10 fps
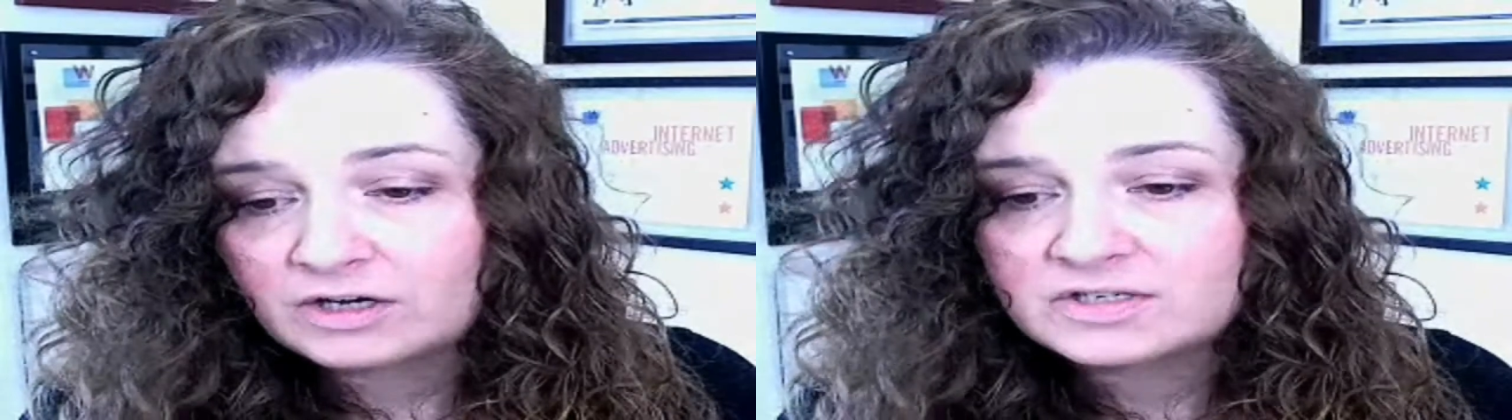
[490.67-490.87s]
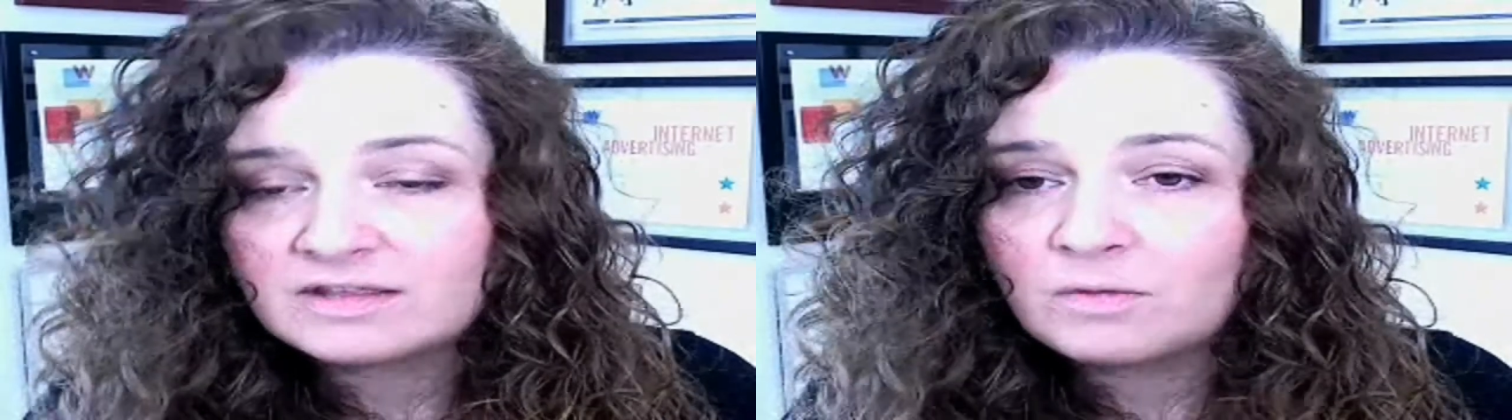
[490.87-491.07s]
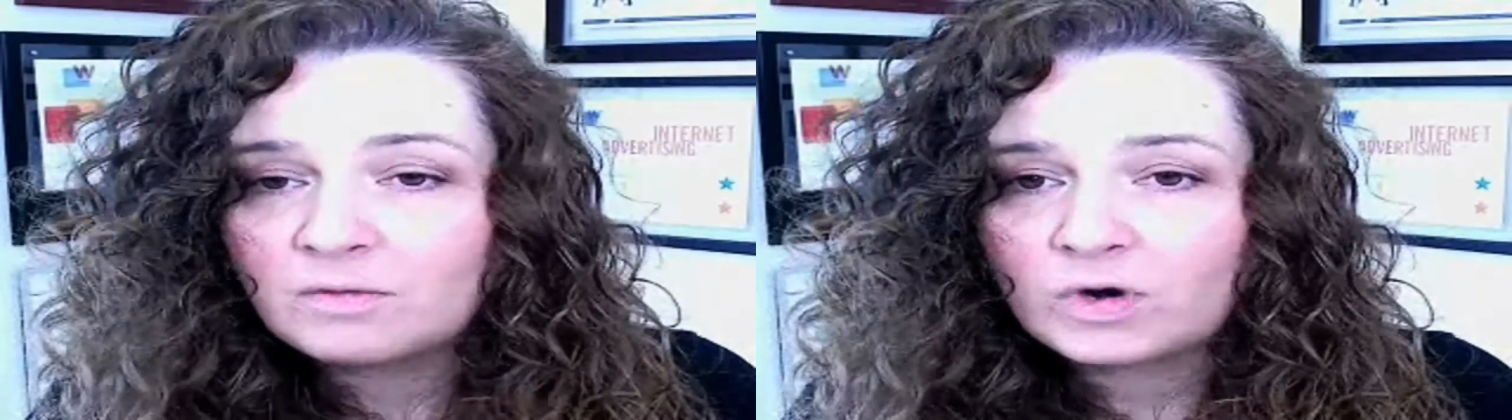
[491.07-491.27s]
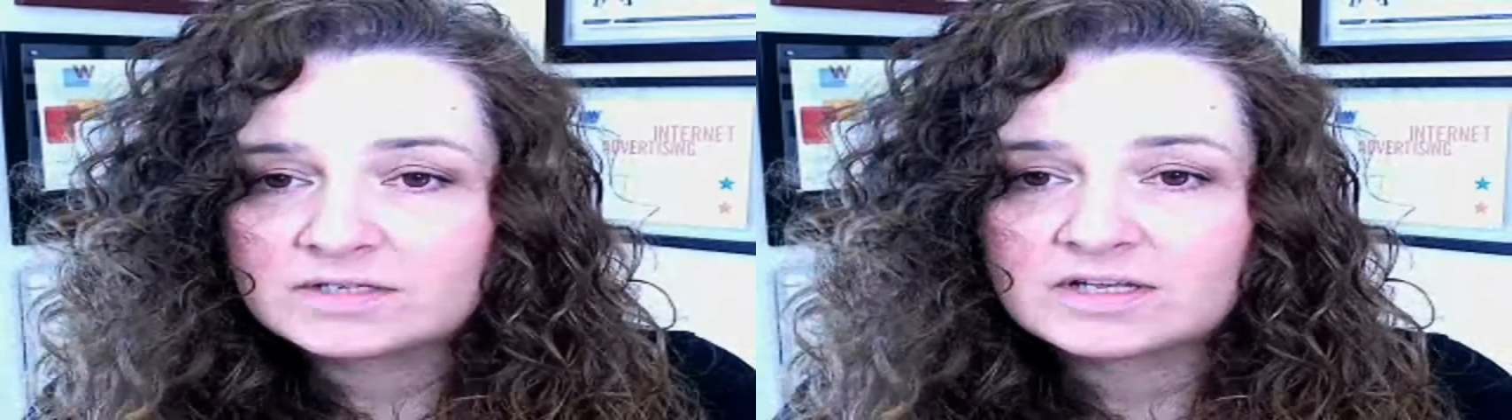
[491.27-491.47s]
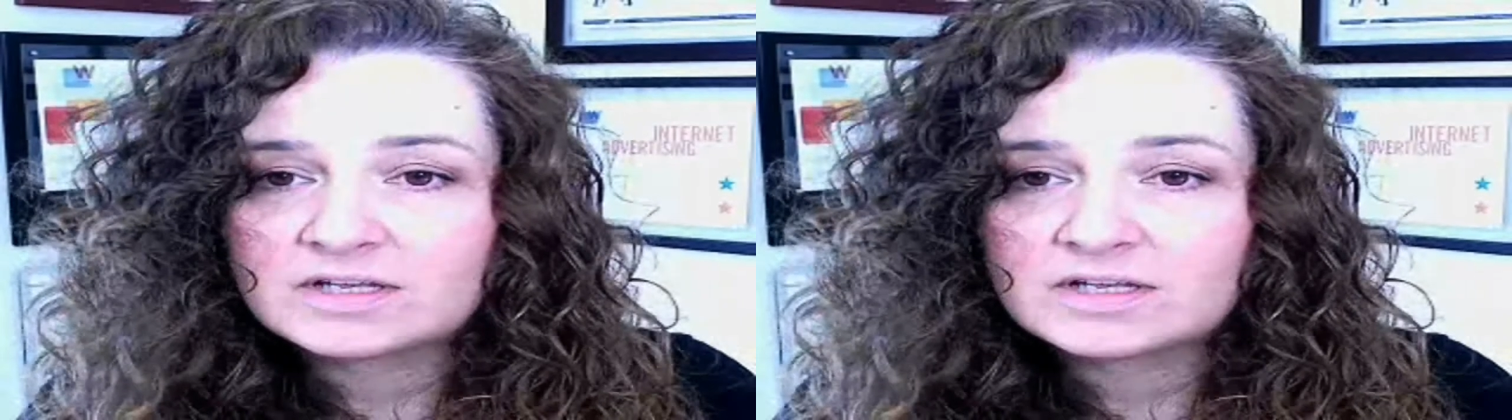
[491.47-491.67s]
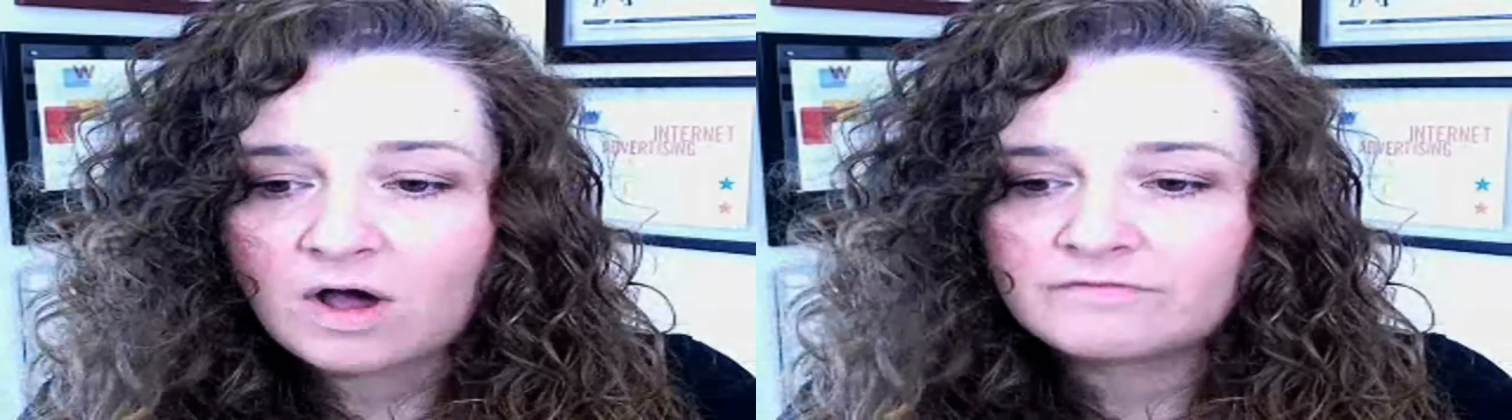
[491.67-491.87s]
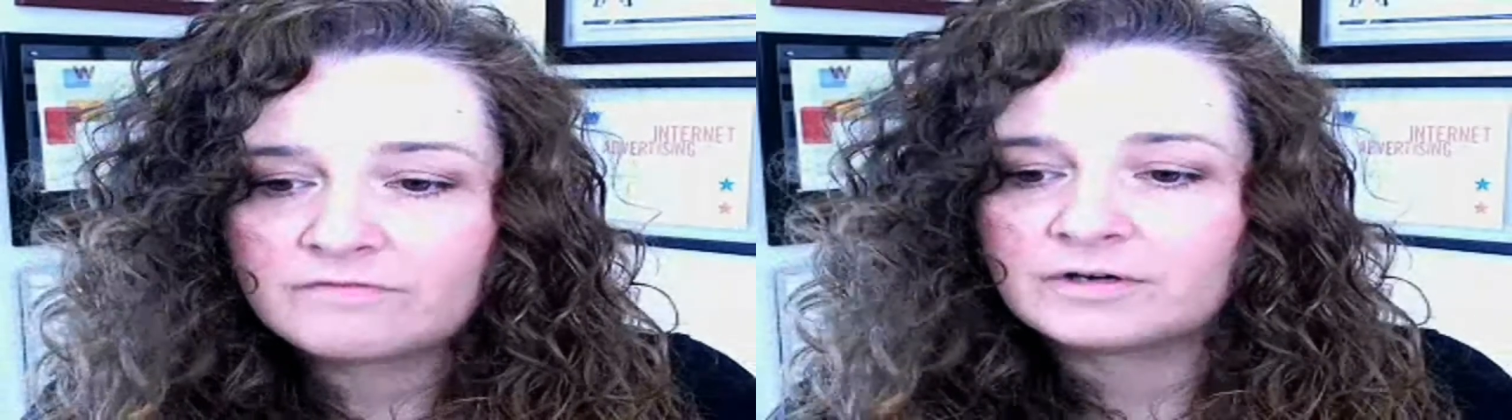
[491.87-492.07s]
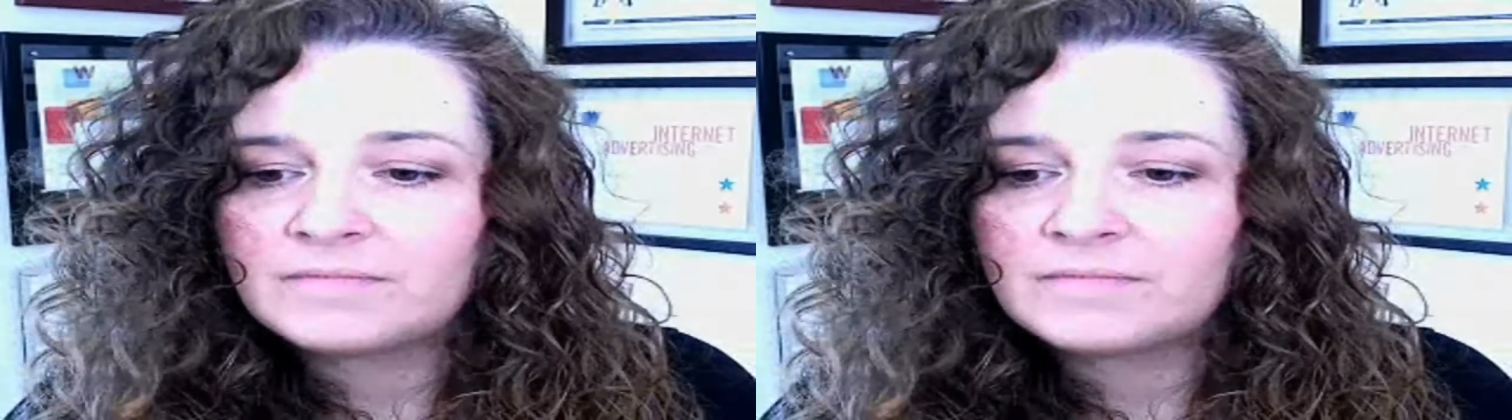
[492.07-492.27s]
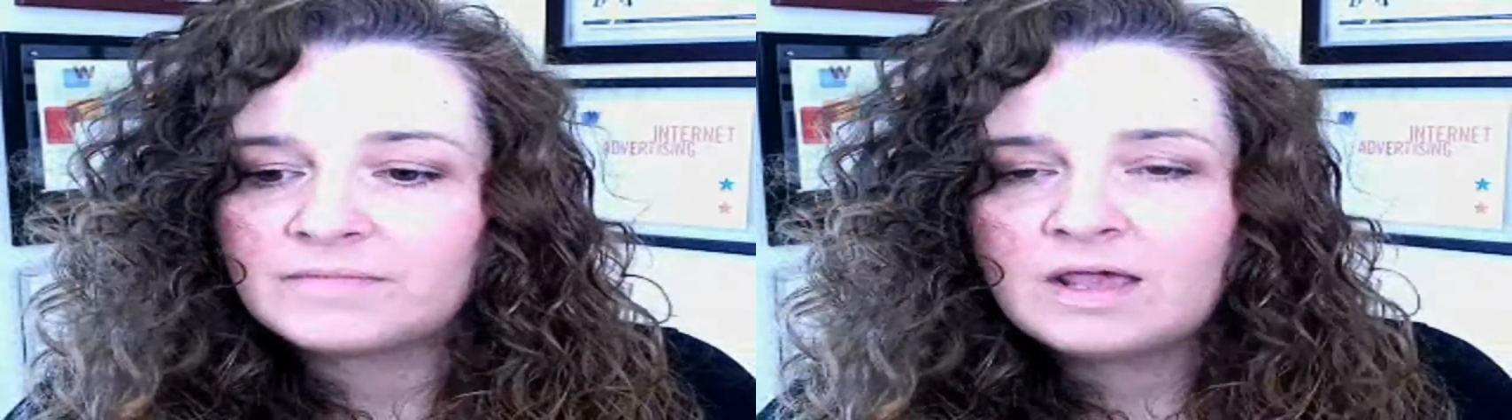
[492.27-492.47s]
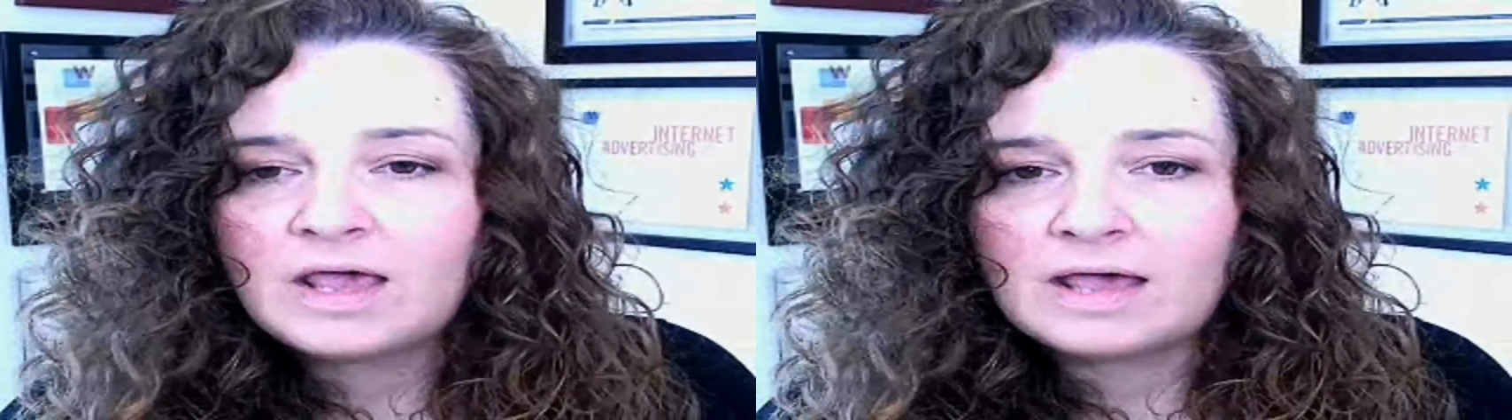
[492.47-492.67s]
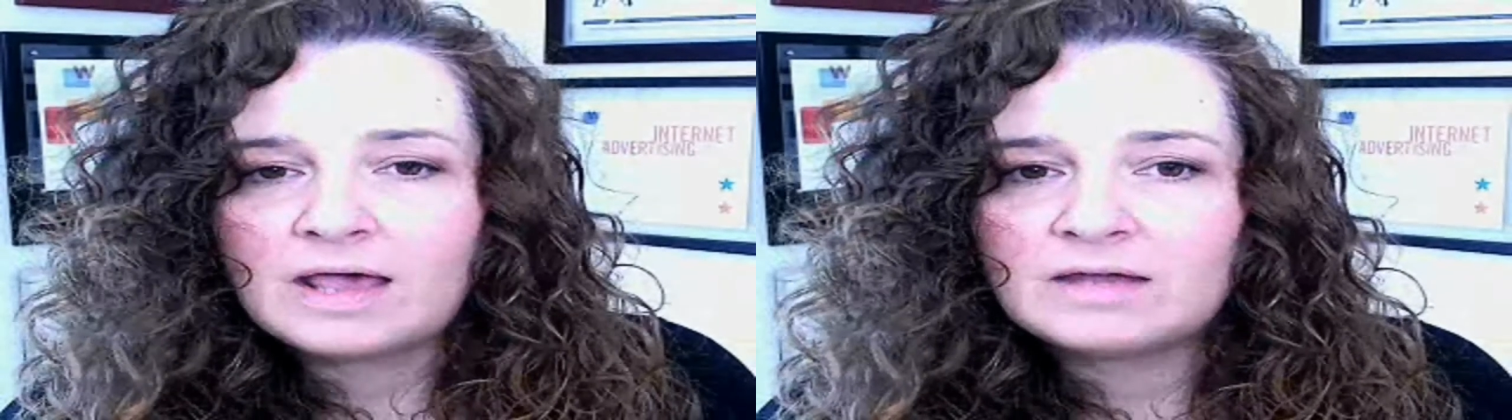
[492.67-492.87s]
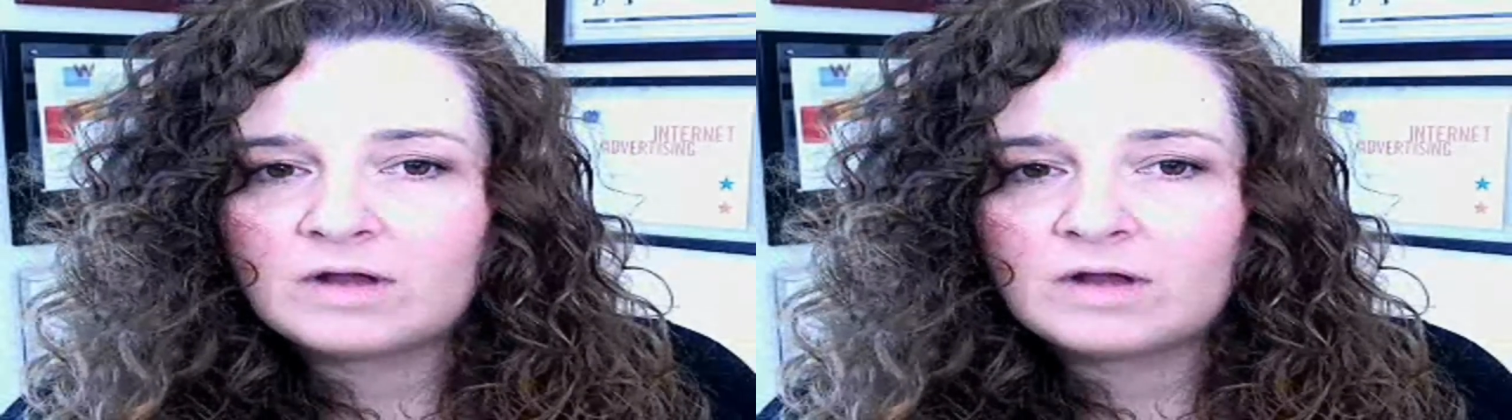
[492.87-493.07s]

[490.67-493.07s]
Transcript: And then what is the offer? And then,